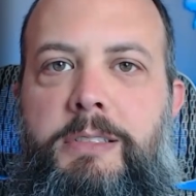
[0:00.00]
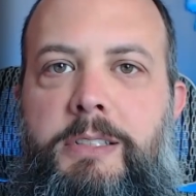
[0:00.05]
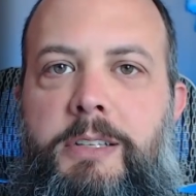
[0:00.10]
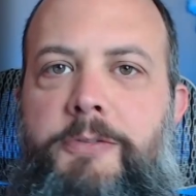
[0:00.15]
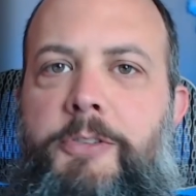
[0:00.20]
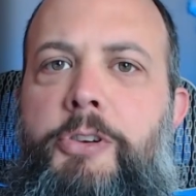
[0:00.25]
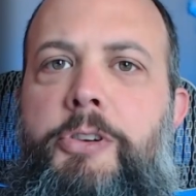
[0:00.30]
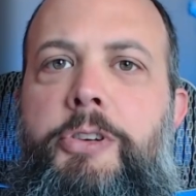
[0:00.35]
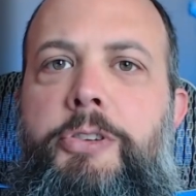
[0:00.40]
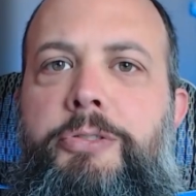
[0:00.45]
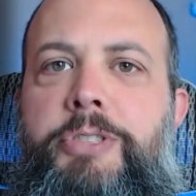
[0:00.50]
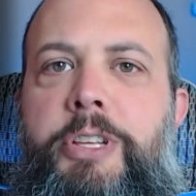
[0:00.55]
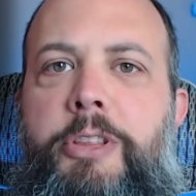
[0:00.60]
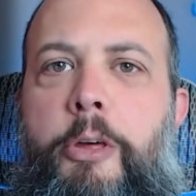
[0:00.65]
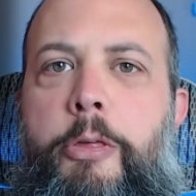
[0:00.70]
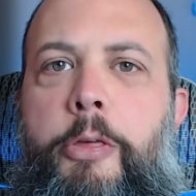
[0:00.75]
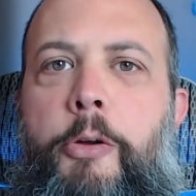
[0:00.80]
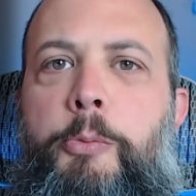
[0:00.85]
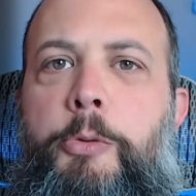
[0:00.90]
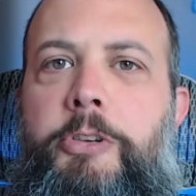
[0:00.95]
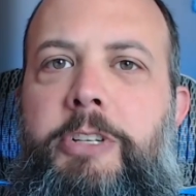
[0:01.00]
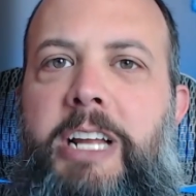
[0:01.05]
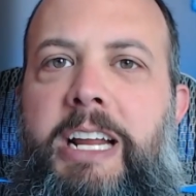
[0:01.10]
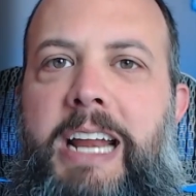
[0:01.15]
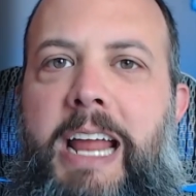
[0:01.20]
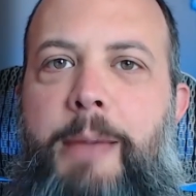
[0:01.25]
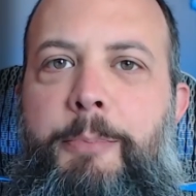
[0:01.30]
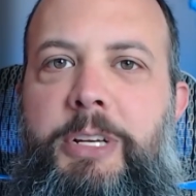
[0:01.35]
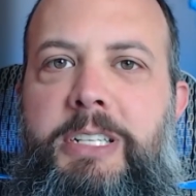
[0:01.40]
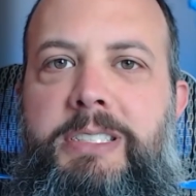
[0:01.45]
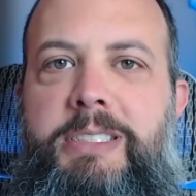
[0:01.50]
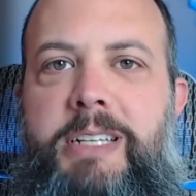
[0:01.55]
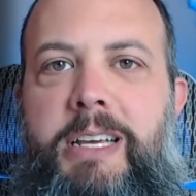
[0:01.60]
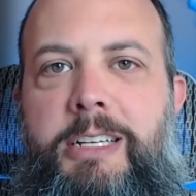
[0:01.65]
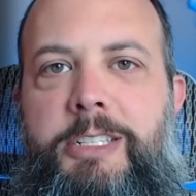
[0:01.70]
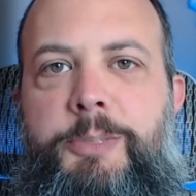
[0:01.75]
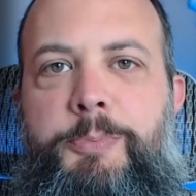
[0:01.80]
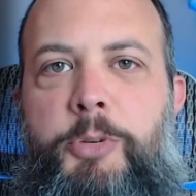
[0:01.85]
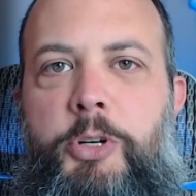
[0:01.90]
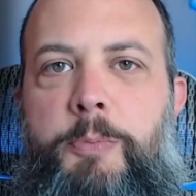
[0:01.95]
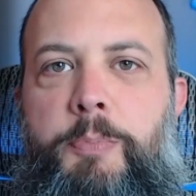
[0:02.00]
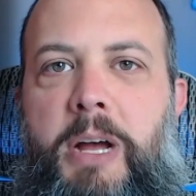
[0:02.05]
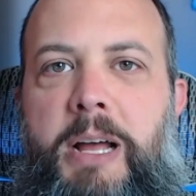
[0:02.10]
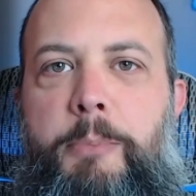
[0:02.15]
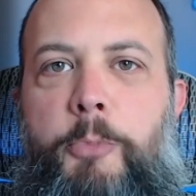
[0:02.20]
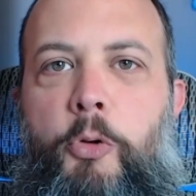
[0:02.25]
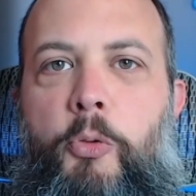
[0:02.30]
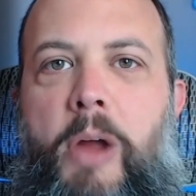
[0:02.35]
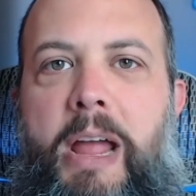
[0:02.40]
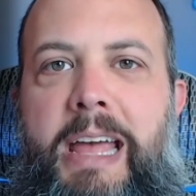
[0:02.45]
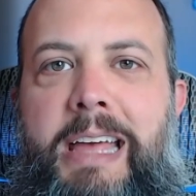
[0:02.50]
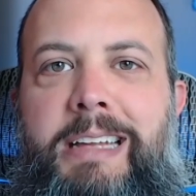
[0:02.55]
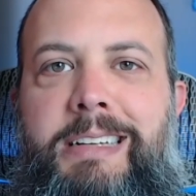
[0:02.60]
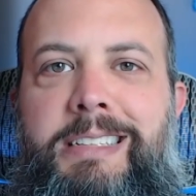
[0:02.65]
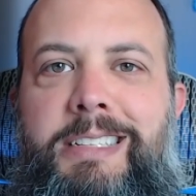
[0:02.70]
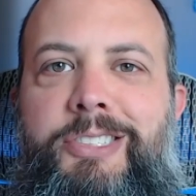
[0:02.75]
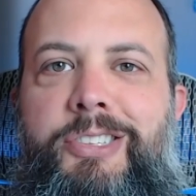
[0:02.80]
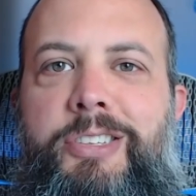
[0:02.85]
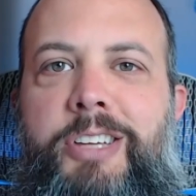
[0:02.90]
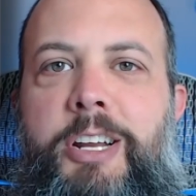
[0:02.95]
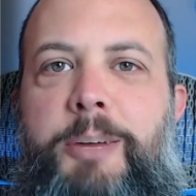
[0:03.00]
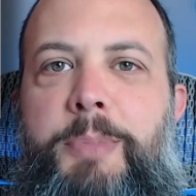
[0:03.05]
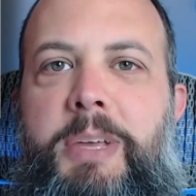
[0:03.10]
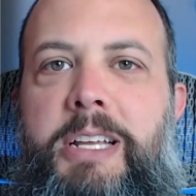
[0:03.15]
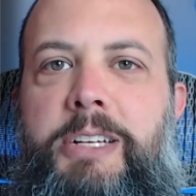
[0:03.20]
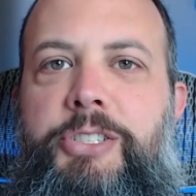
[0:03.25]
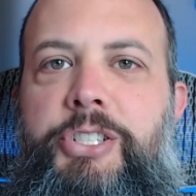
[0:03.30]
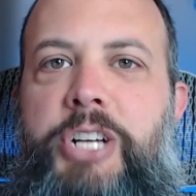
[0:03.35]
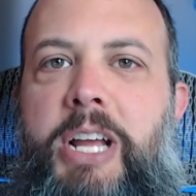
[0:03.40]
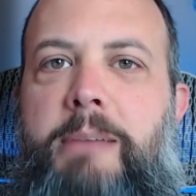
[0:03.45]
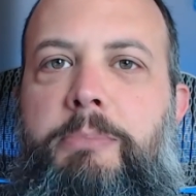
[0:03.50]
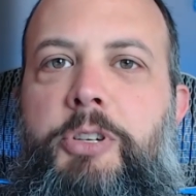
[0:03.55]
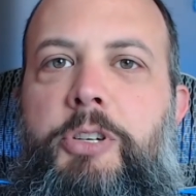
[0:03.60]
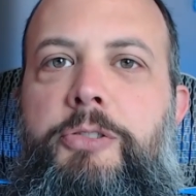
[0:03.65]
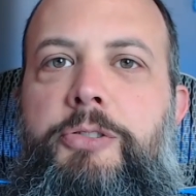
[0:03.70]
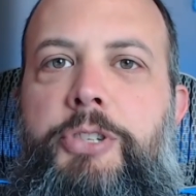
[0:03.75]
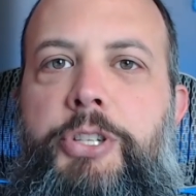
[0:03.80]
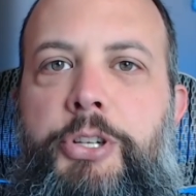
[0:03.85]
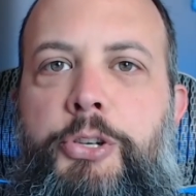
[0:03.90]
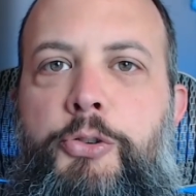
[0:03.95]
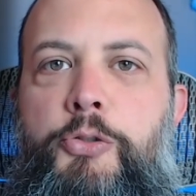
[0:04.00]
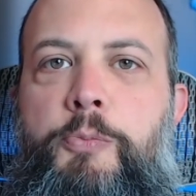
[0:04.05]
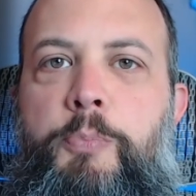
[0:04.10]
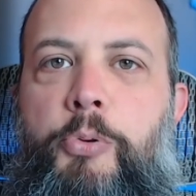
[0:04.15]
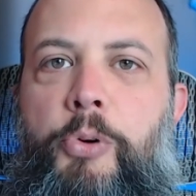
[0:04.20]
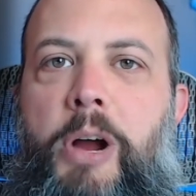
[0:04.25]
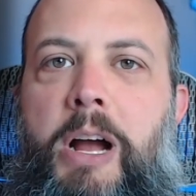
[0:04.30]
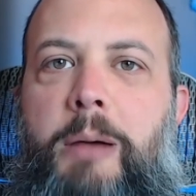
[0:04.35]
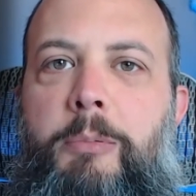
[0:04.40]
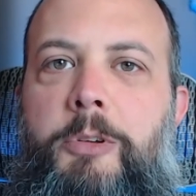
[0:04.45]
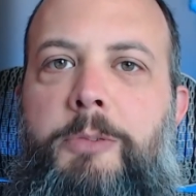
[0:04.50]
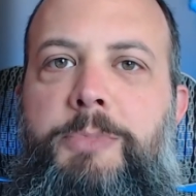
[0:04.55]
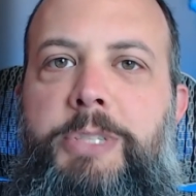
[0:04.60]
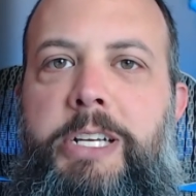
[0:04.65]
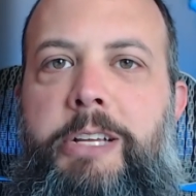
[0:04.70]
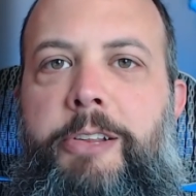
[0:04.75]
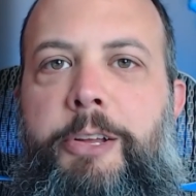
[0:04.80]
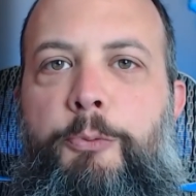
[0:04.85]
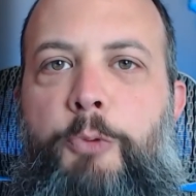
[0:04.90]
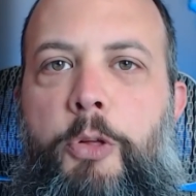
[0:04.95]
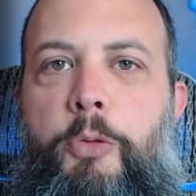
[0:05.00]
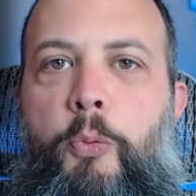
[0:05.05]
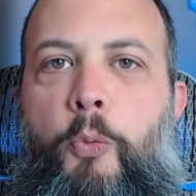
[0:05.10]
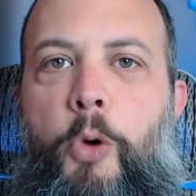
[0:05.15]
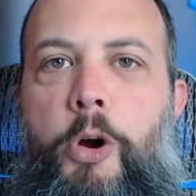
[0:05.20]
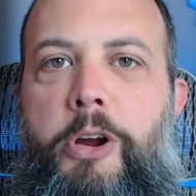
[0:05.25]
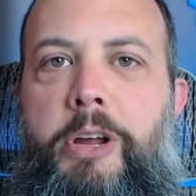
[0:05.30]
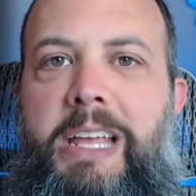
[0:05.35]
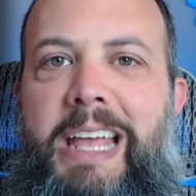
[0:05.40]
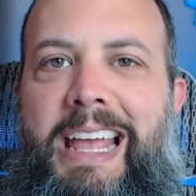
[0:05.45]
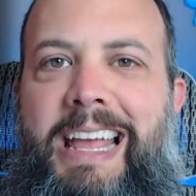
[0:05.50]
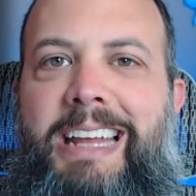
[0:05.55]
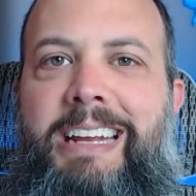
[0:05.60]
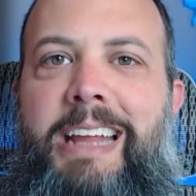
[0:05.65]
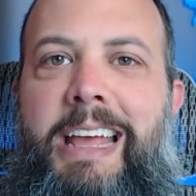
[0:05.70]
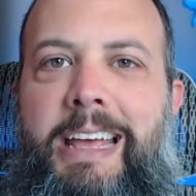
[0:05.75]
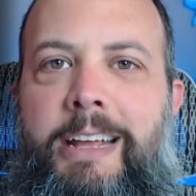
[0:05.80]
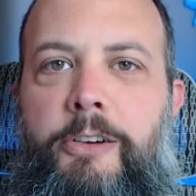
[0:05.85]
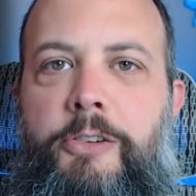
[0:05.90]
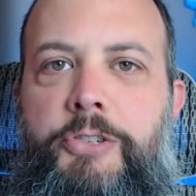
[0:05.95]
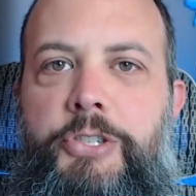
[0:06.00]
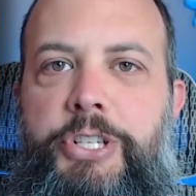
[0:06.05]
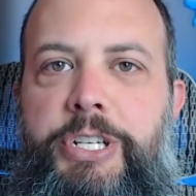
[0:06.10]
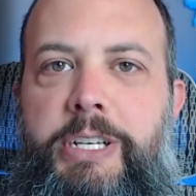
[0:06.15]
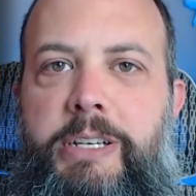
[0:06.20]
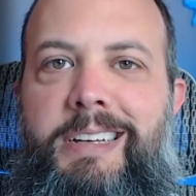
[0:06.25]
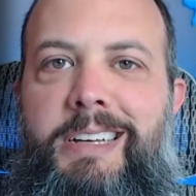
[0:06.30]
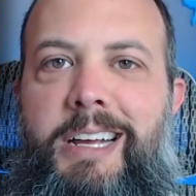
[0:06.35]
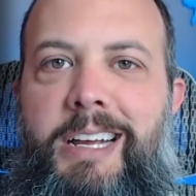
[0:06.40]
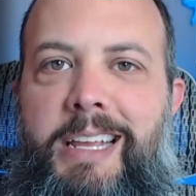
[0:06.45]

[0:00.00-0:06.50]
If you're using the thermodynamics textbook by Moran, this is going to be a chapter two problem dealing with work and energy.